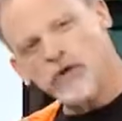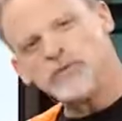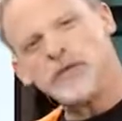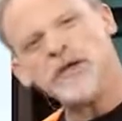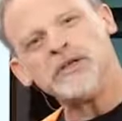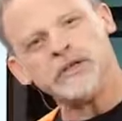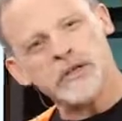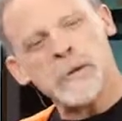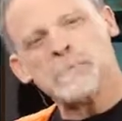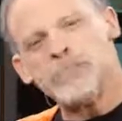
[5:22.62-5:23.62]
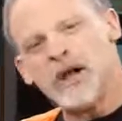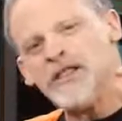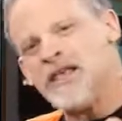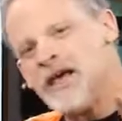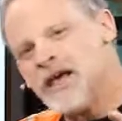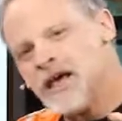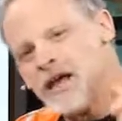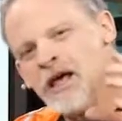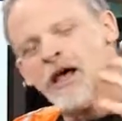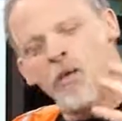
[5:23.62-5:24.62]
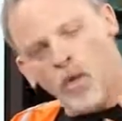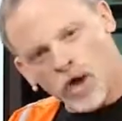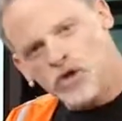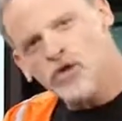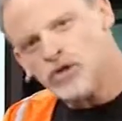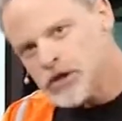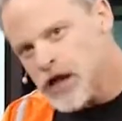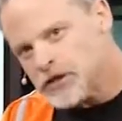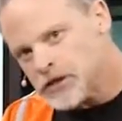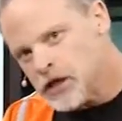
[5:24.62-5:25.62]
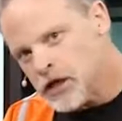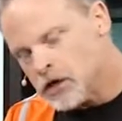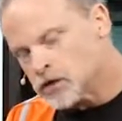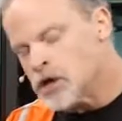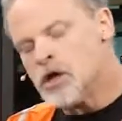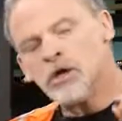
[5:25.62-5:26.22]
these pieces. But in the end, what UCS is,